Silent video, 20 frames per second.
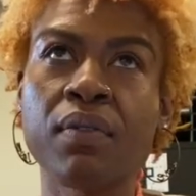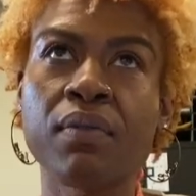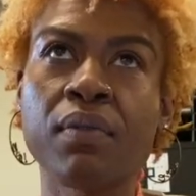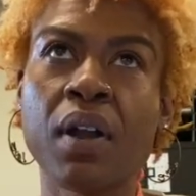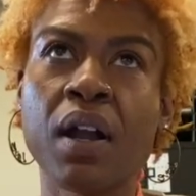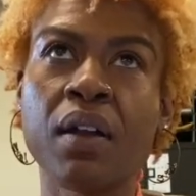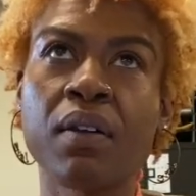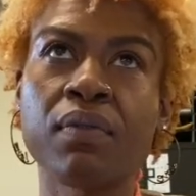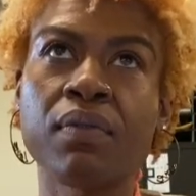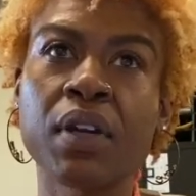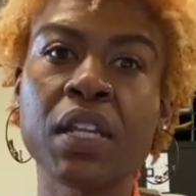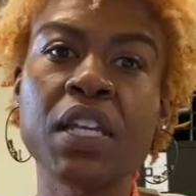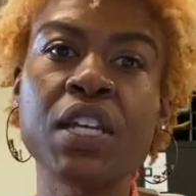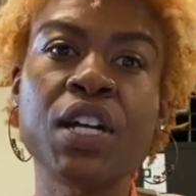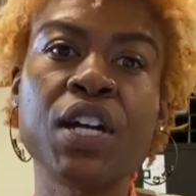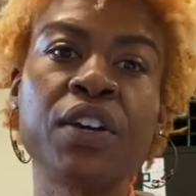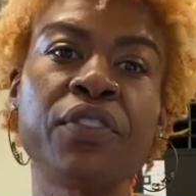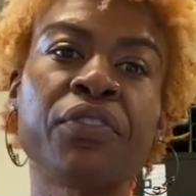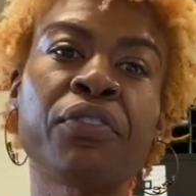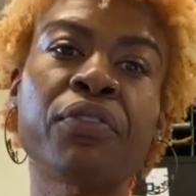really
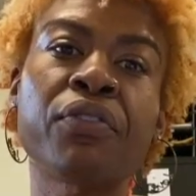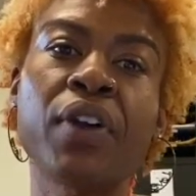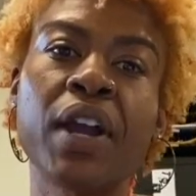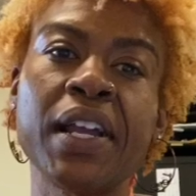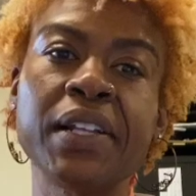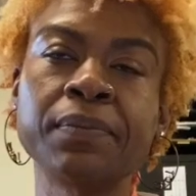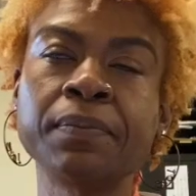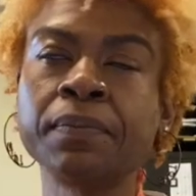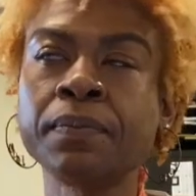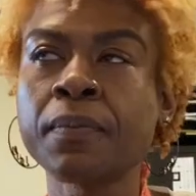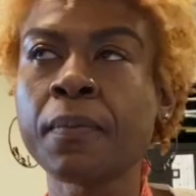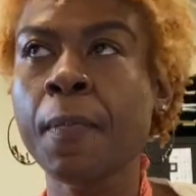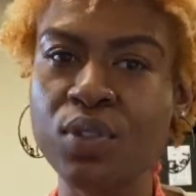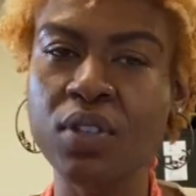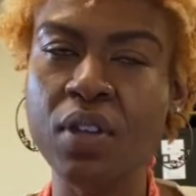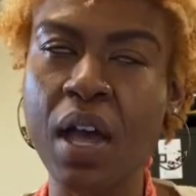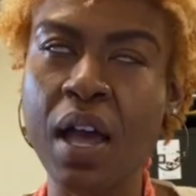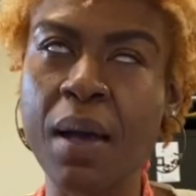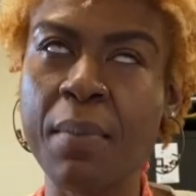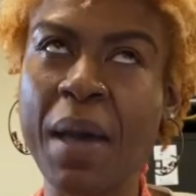good friend.
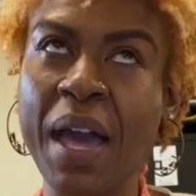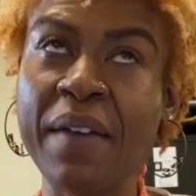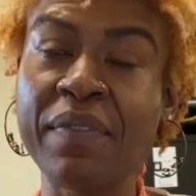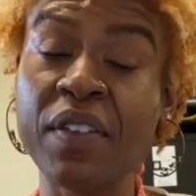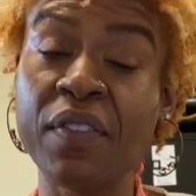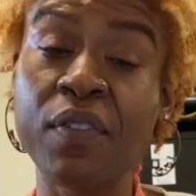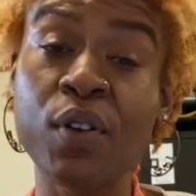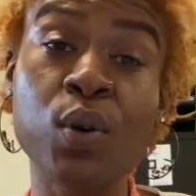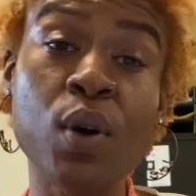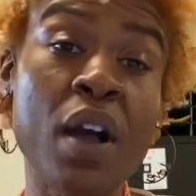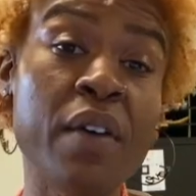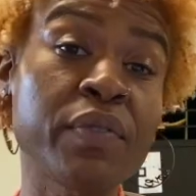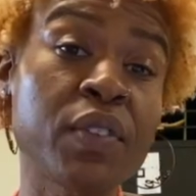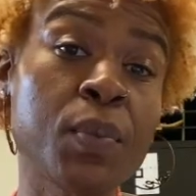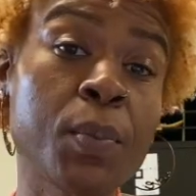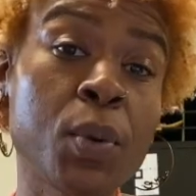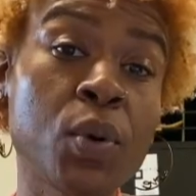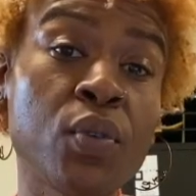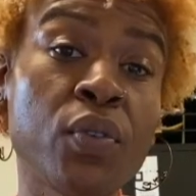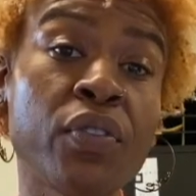So, I have to feel
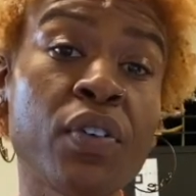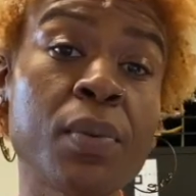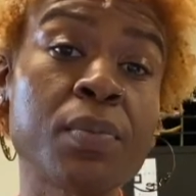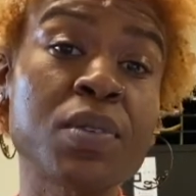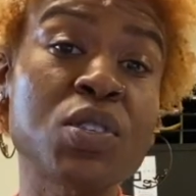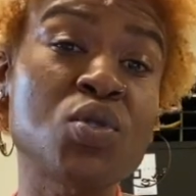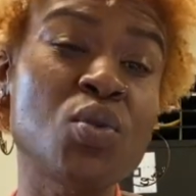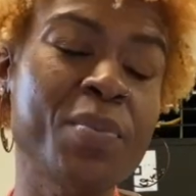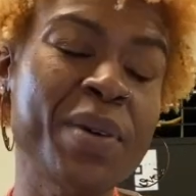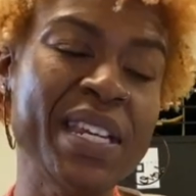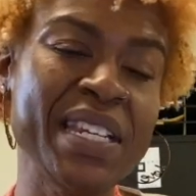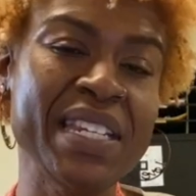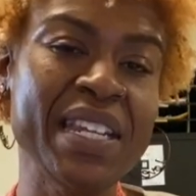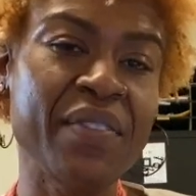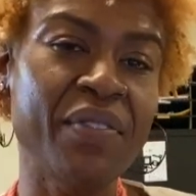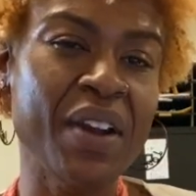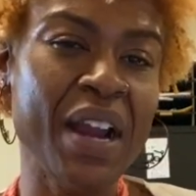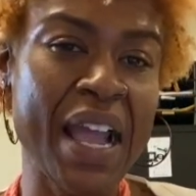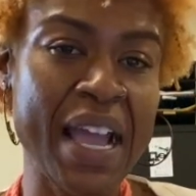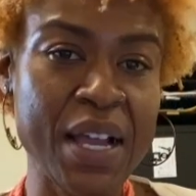comfortable from so many
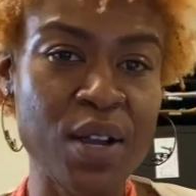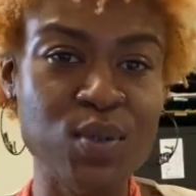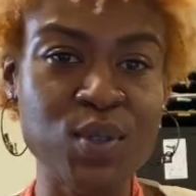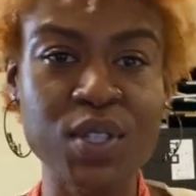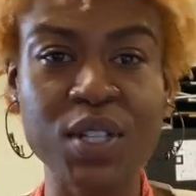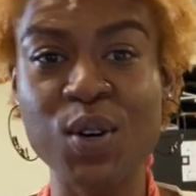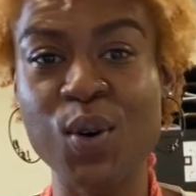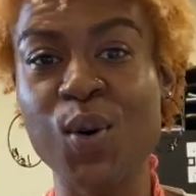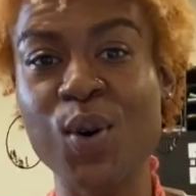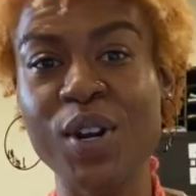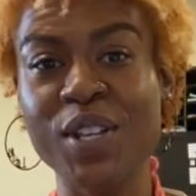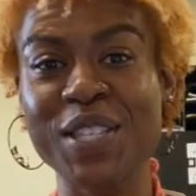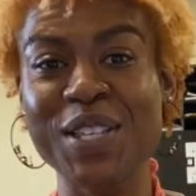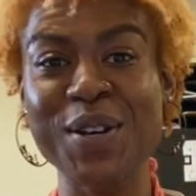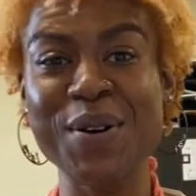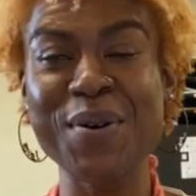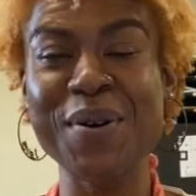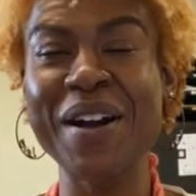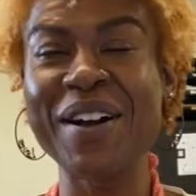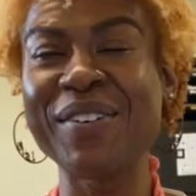different angles in order to
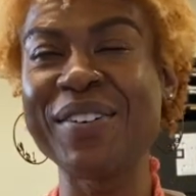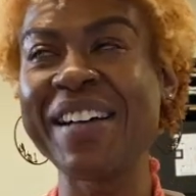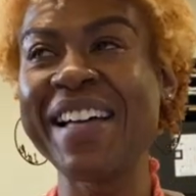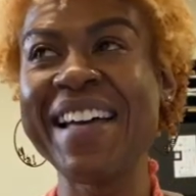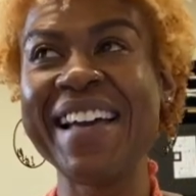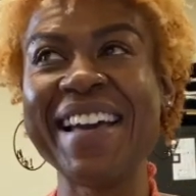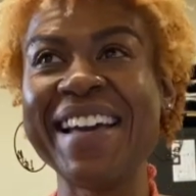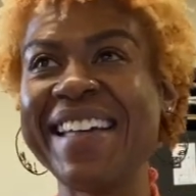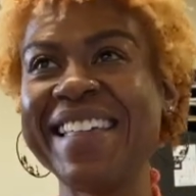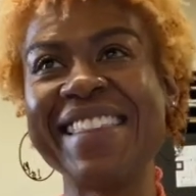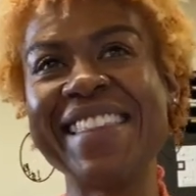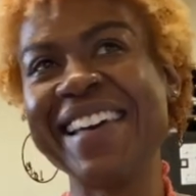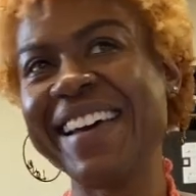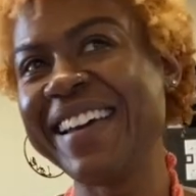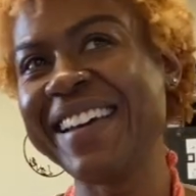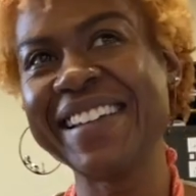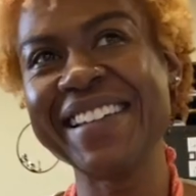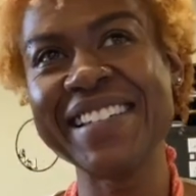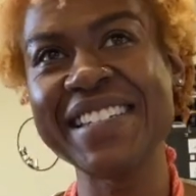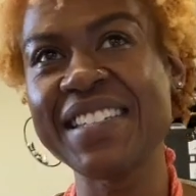go out
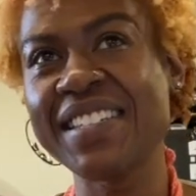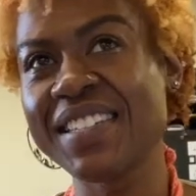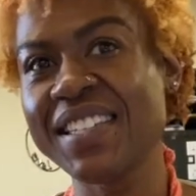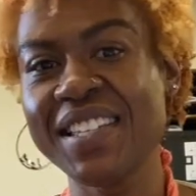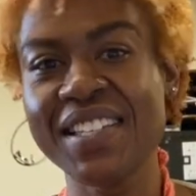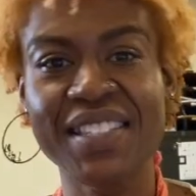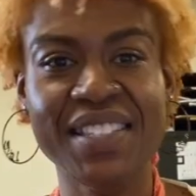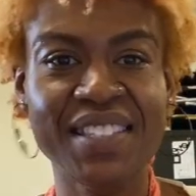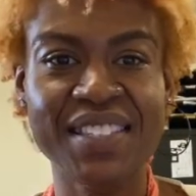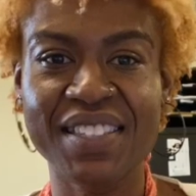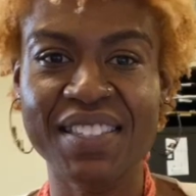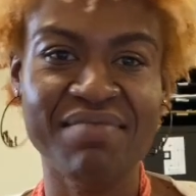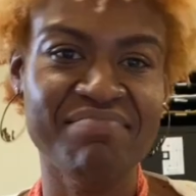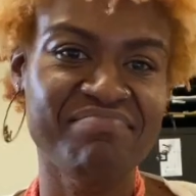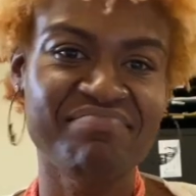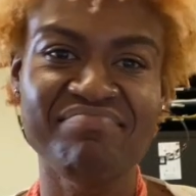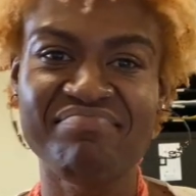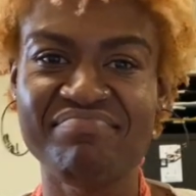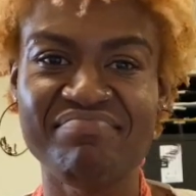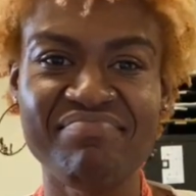that it's
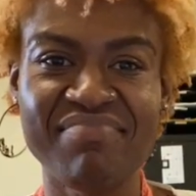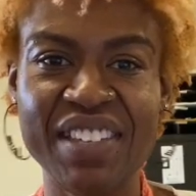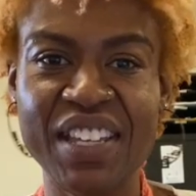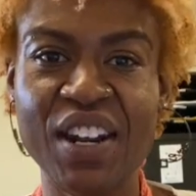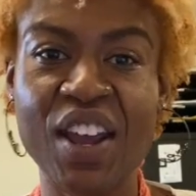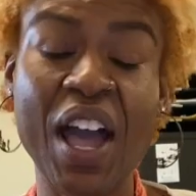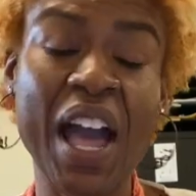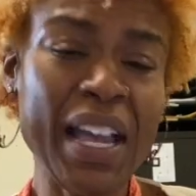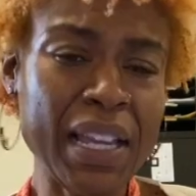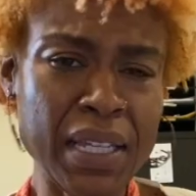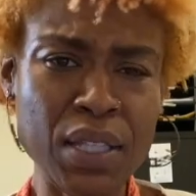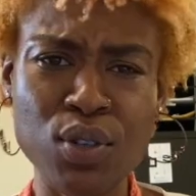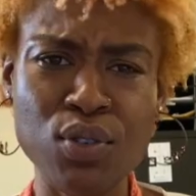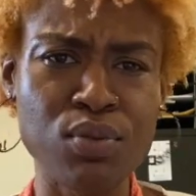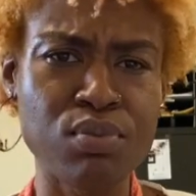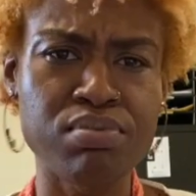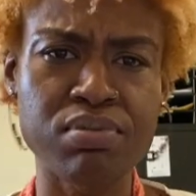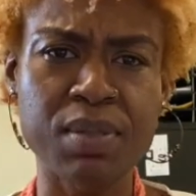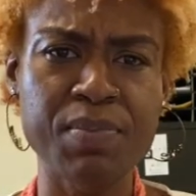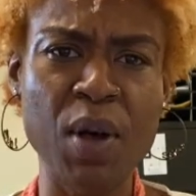I can
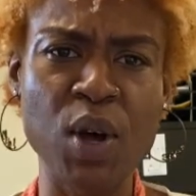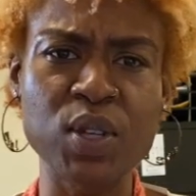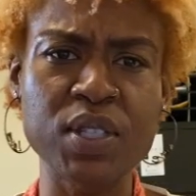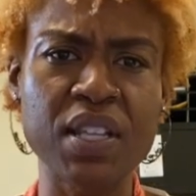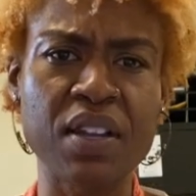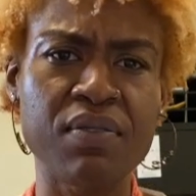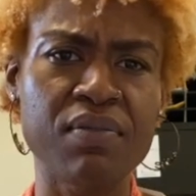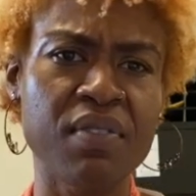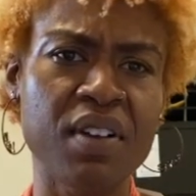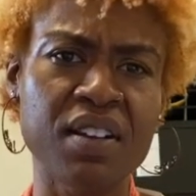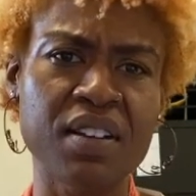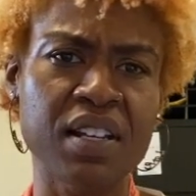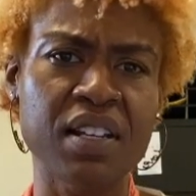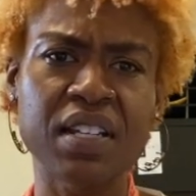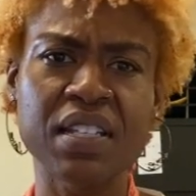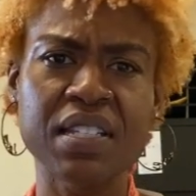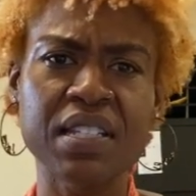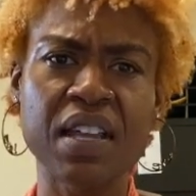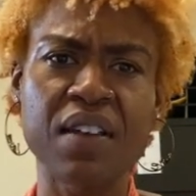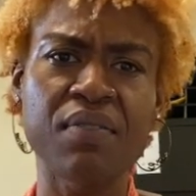do small stuff,
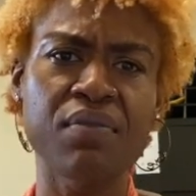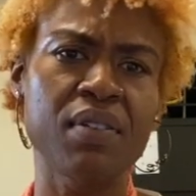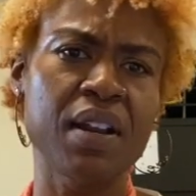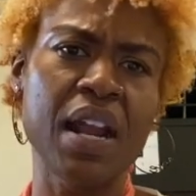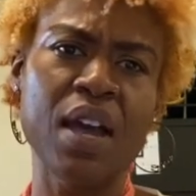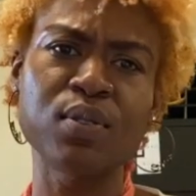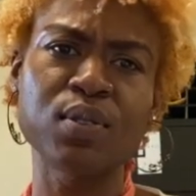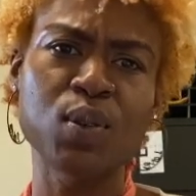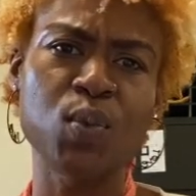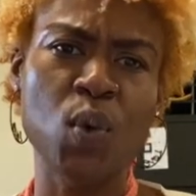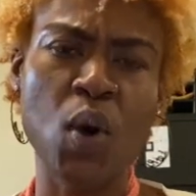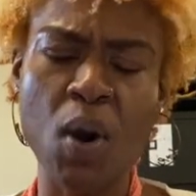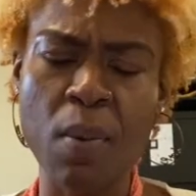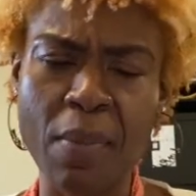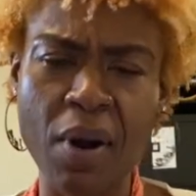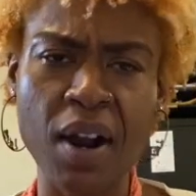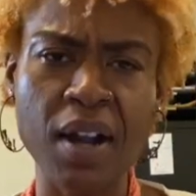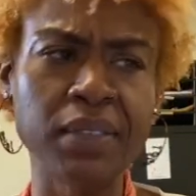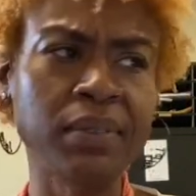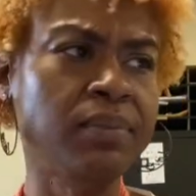regular stuff, run out to
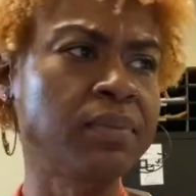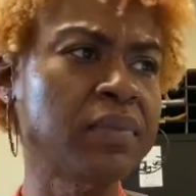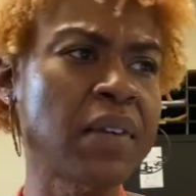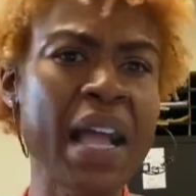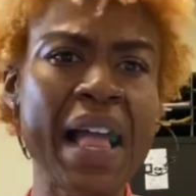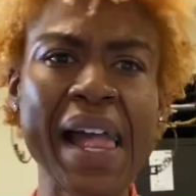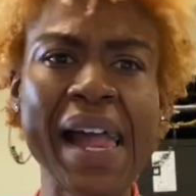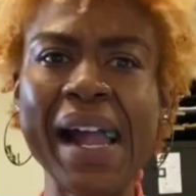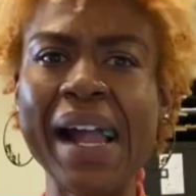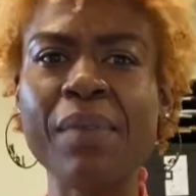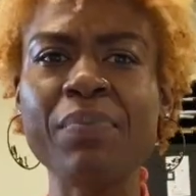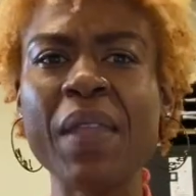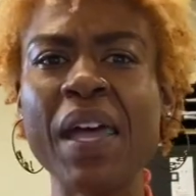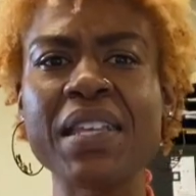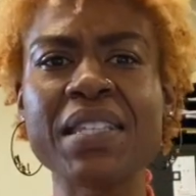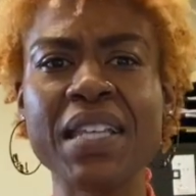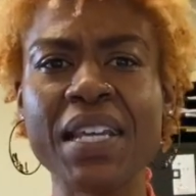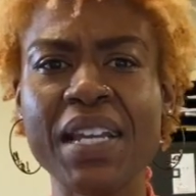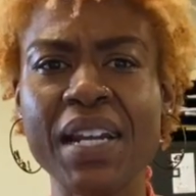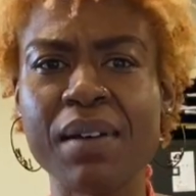Walmart. I'm
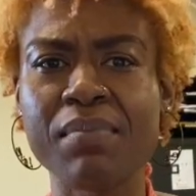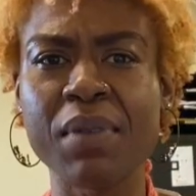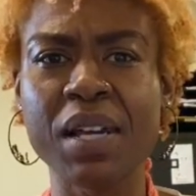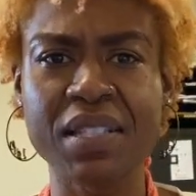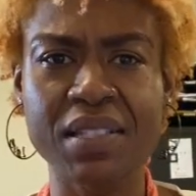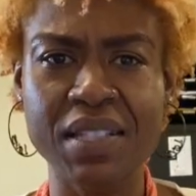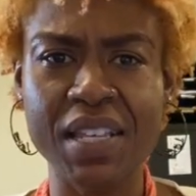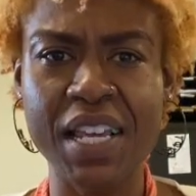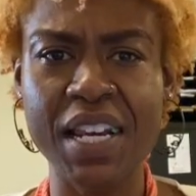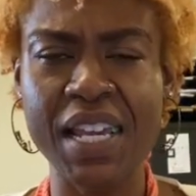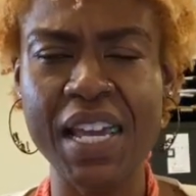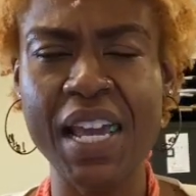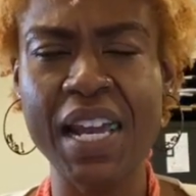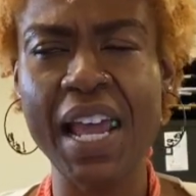not saying I'm a skitty head